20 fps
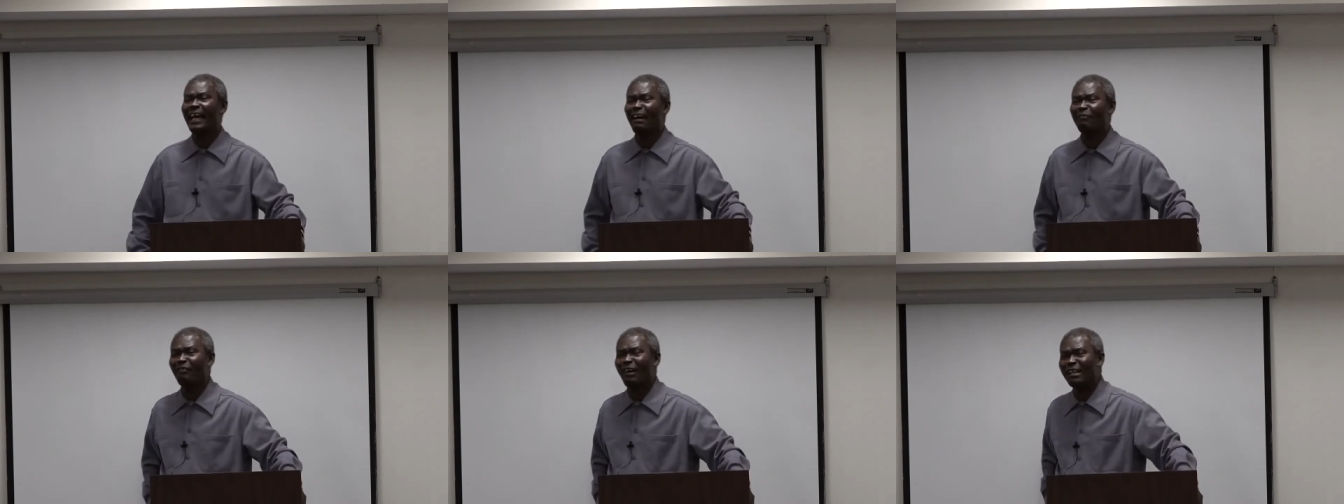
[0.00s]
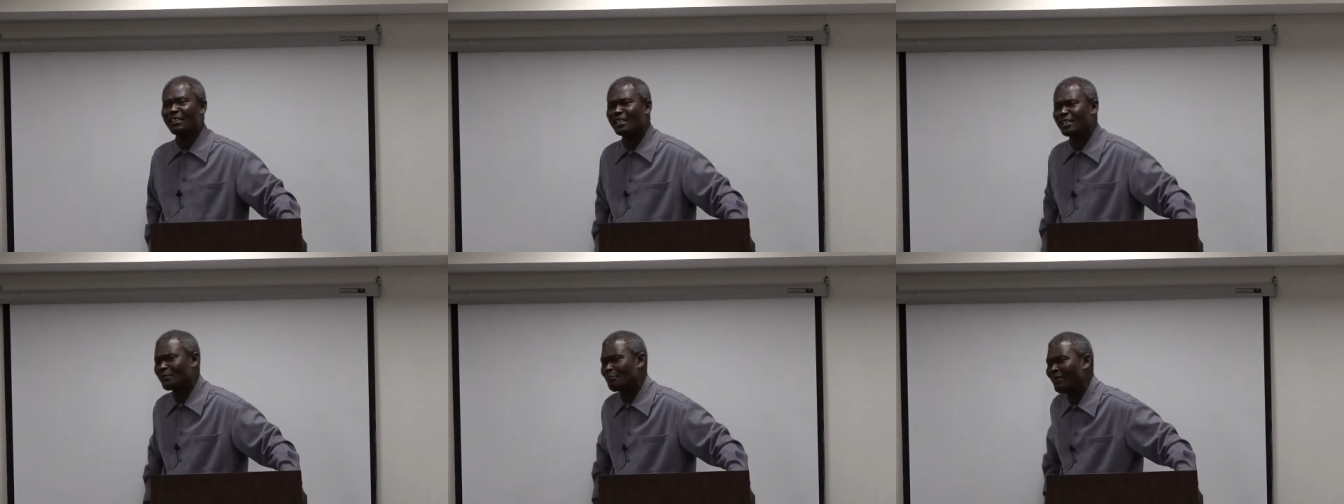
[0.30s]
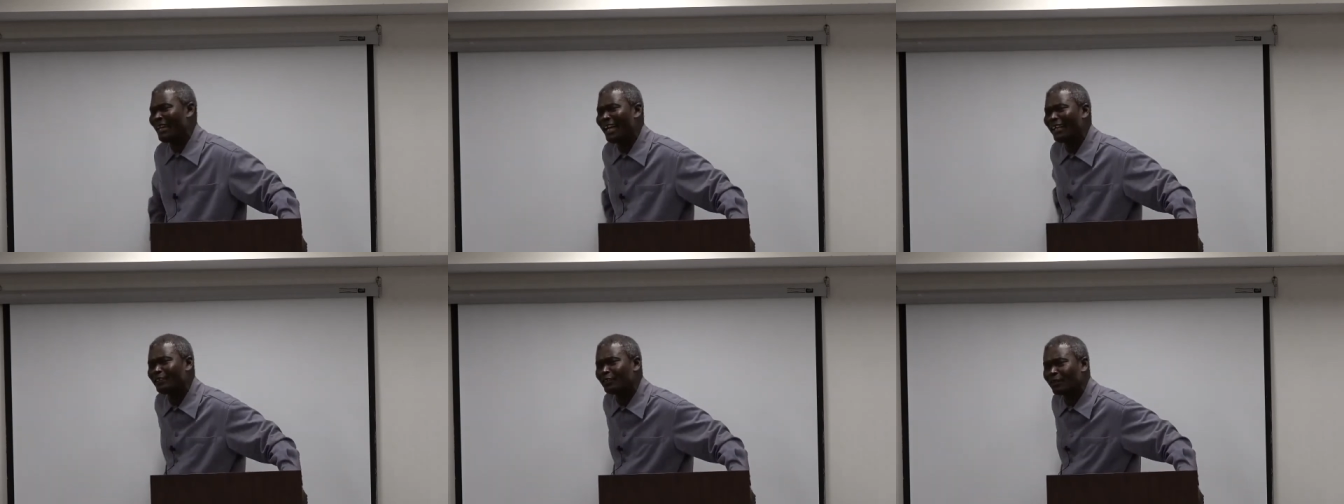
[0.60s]
ever
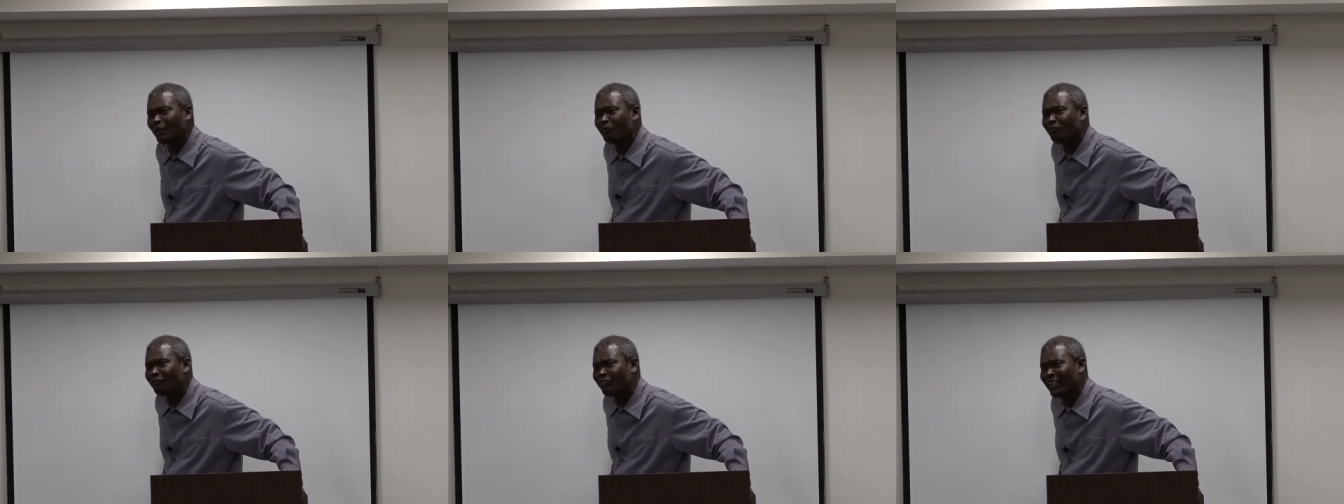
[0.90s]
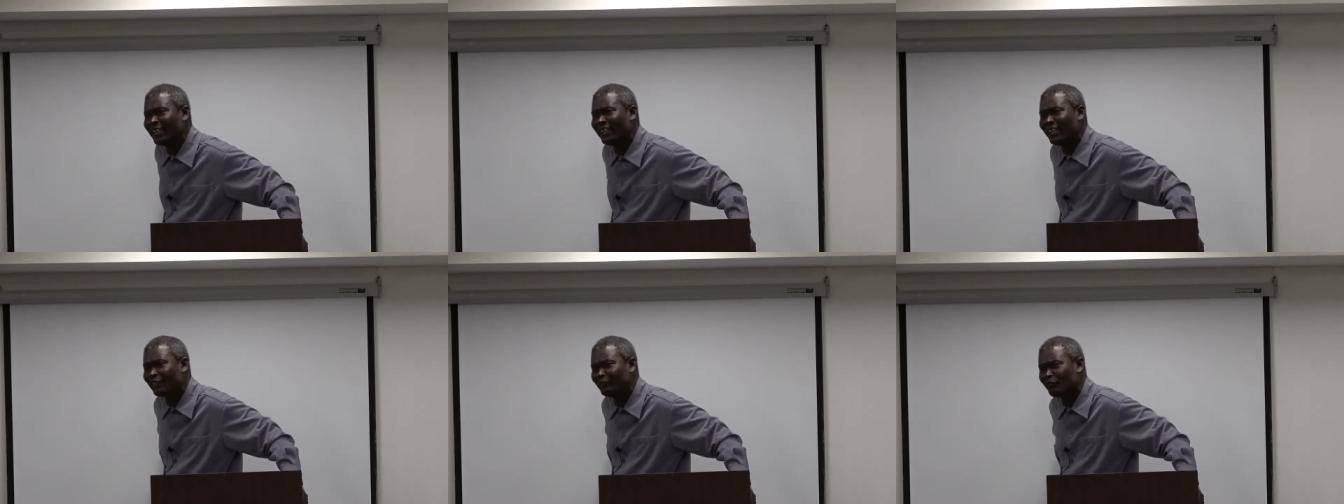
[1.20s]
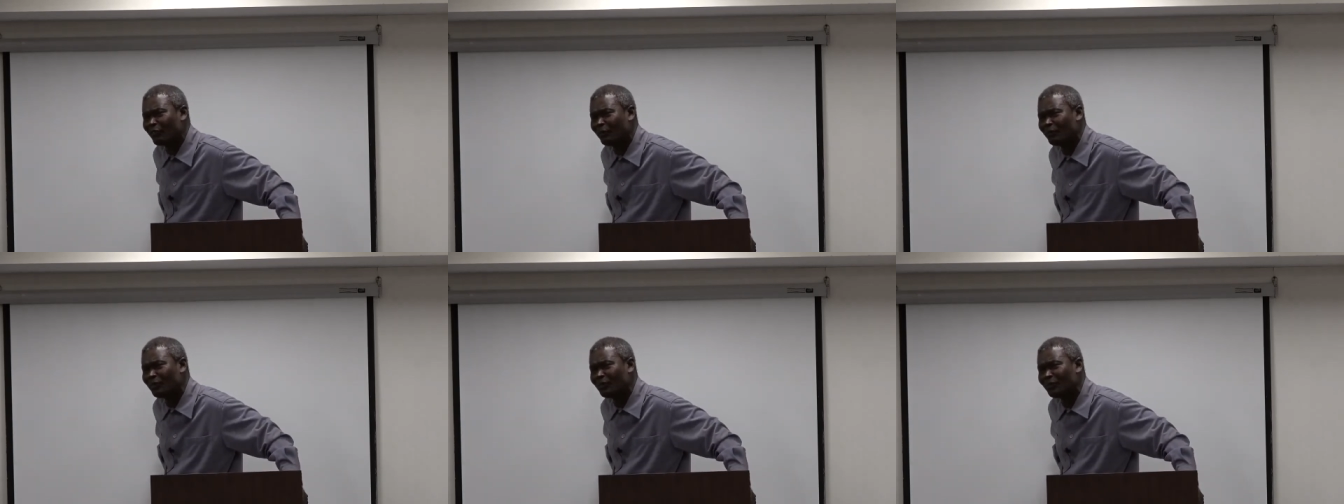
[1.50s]
smells some fragrance
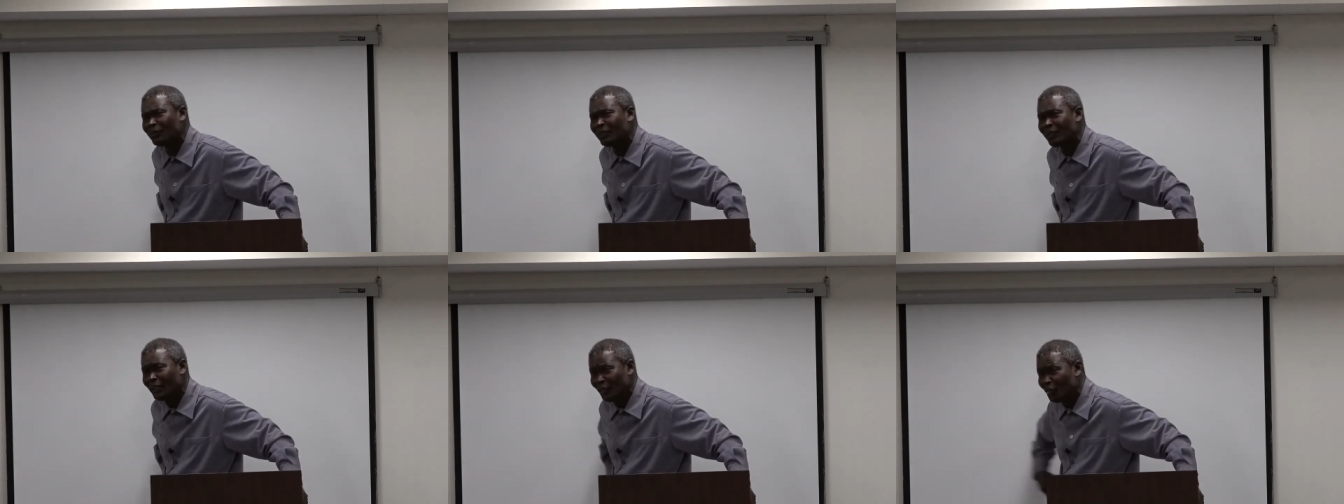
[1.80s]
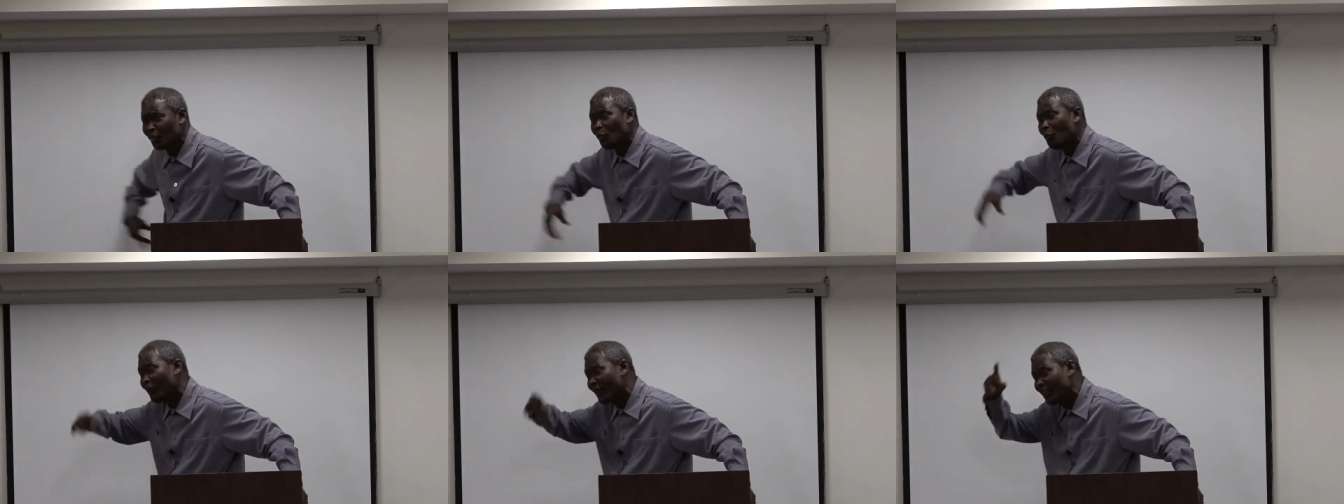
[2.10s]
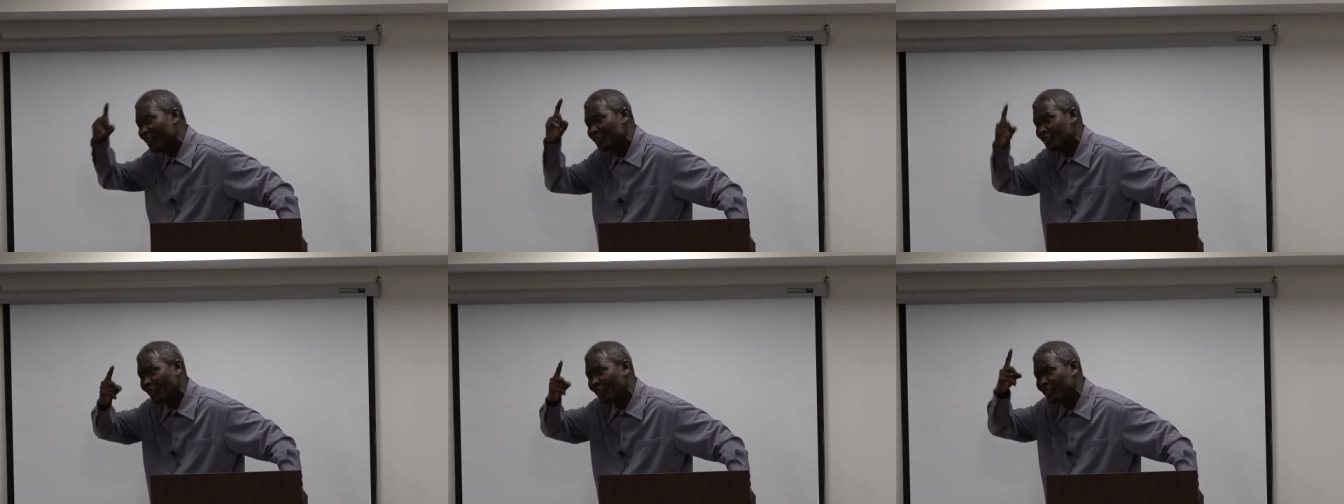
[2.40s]
from you? You've been
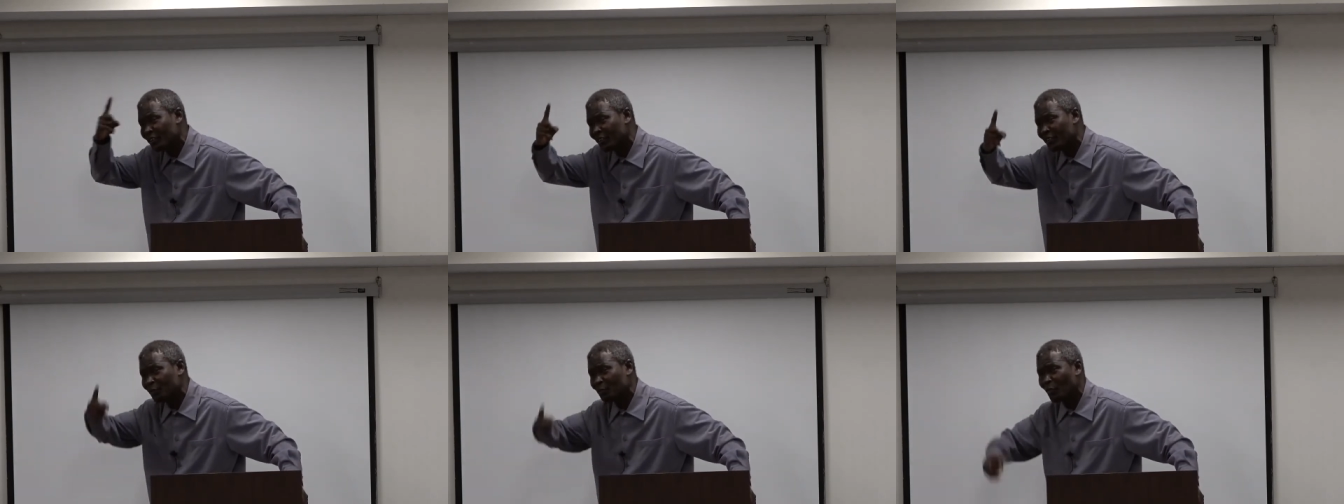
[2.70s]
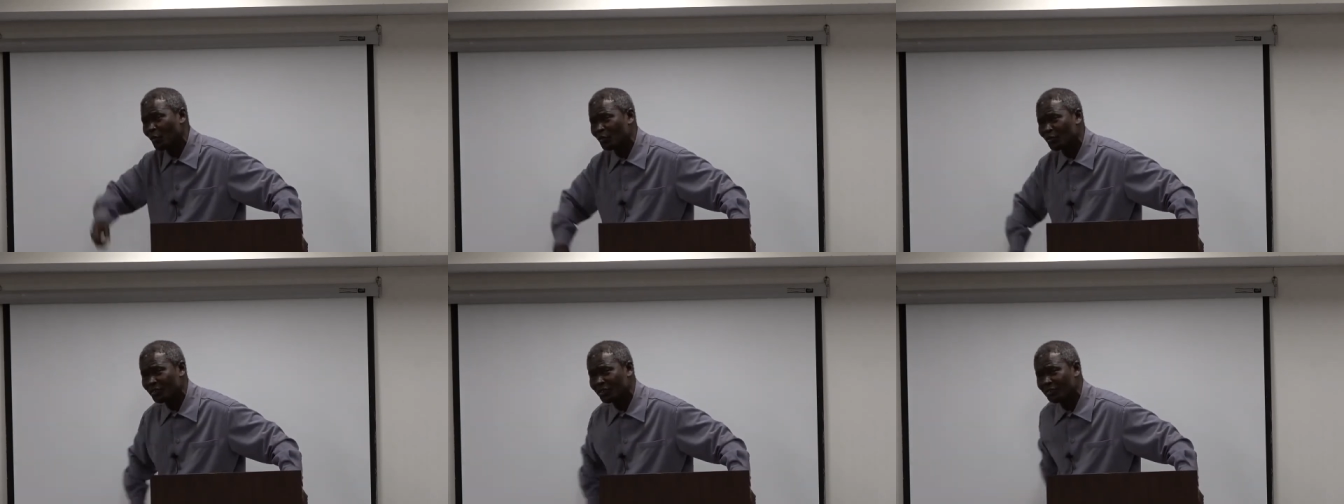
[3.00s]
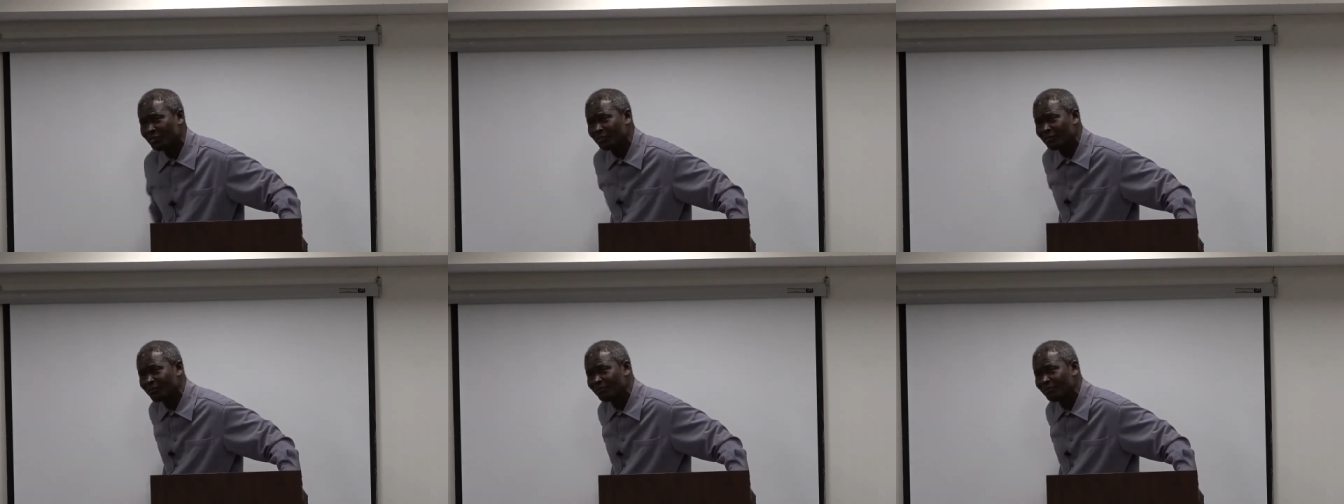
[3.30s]
in church since Moses.